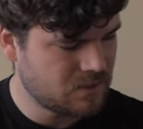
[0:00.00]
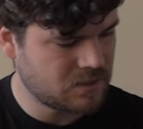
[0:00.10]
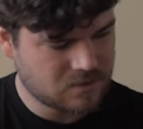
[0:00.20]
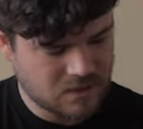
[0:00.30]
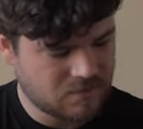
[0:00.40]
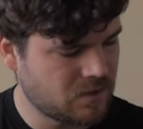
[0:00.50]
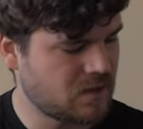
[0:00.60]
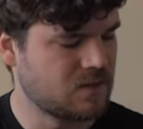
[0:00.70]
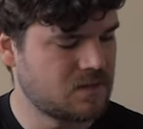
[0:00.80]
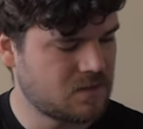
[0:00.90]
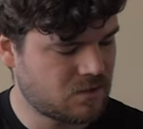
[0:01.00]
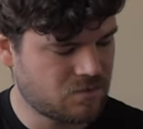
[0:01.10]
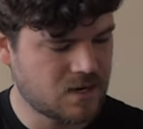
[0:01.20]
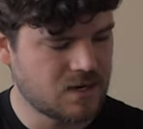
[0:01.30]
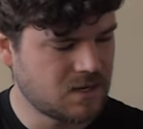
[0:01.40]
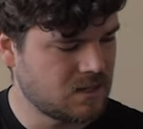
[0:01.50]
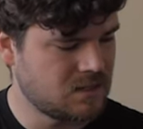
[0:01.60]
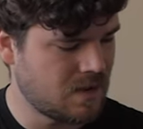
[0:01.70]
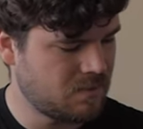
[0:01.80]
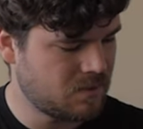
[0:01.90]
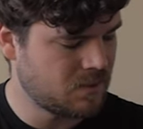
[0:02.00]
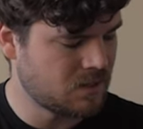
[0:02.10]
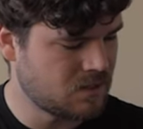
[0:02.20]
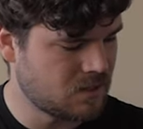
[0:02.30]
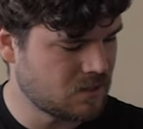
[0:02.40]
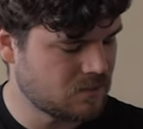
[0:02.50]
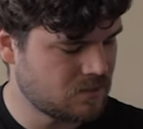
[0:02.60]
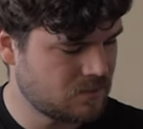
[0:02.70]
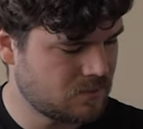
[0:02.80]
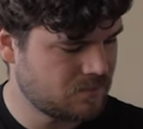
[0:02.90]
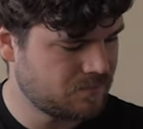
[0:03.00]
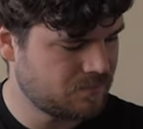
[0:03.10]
it doesn't give it like a 3D depth, but it does